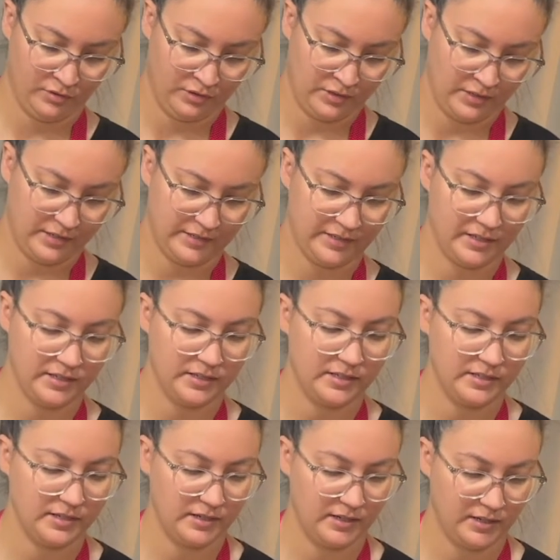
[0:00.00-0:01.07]
is
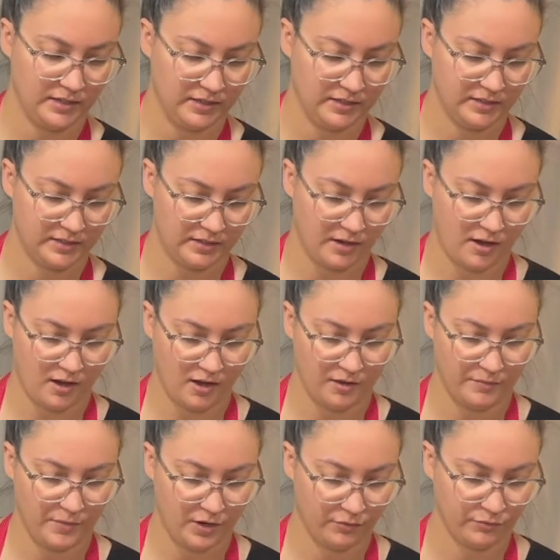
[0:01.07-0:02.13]
this is
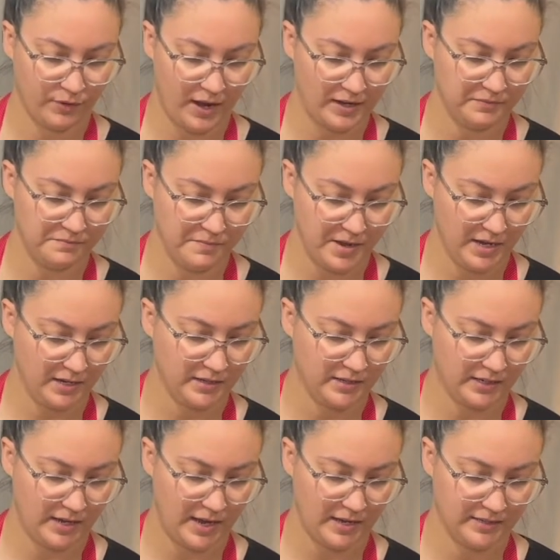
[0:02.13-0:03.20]
a red mix.
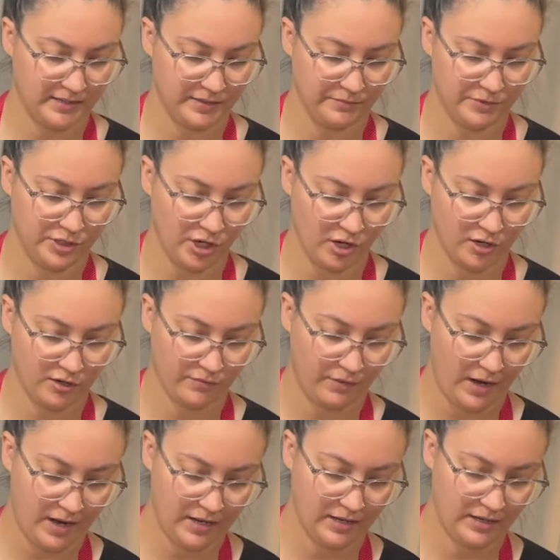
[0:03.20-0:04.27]
It has some dark
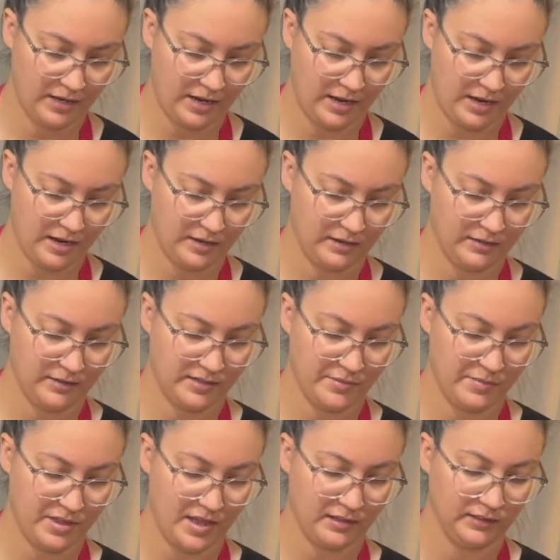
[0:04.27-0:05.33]
red and
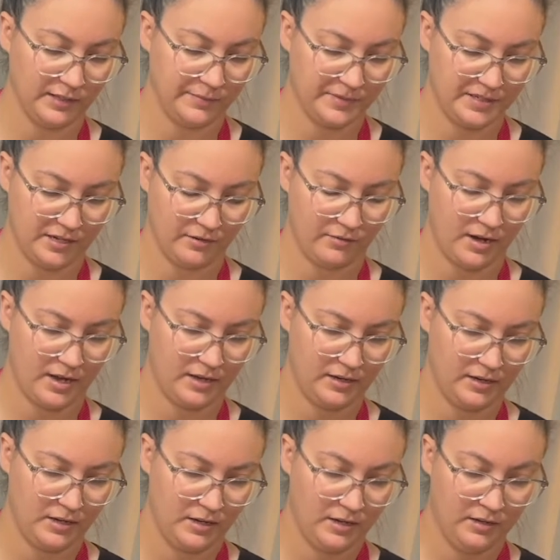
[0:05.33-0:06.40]
some of that lipstick red.
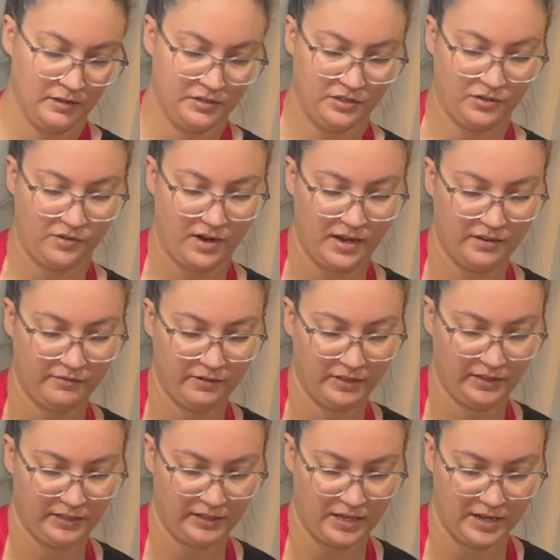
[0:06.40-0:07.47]
So I
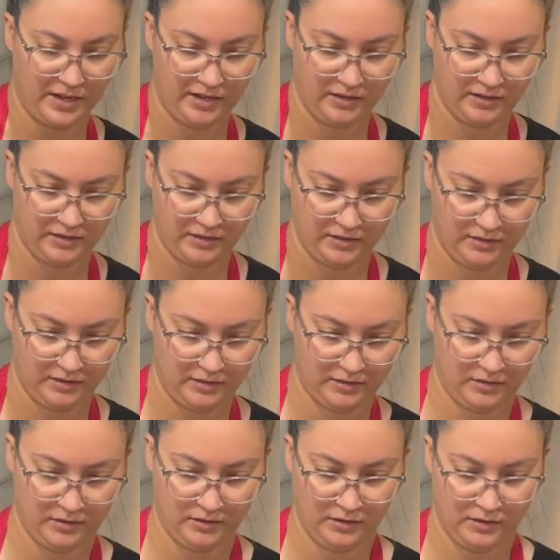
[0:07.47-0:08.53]
really like
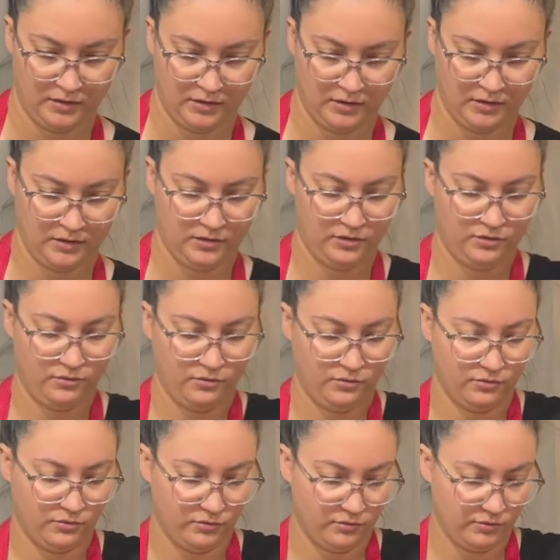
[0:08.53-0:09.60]

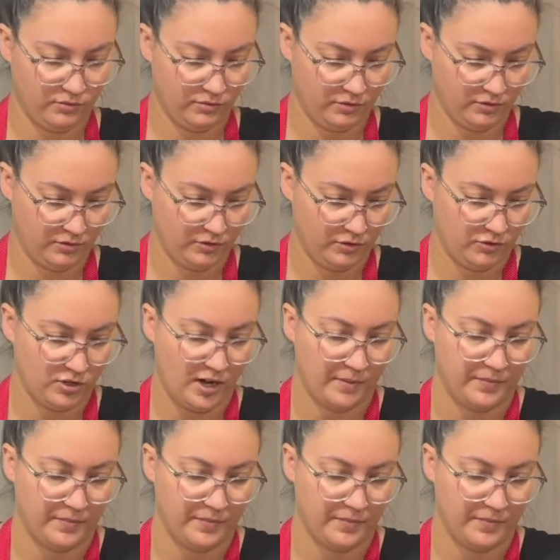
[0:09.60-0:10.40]
to drop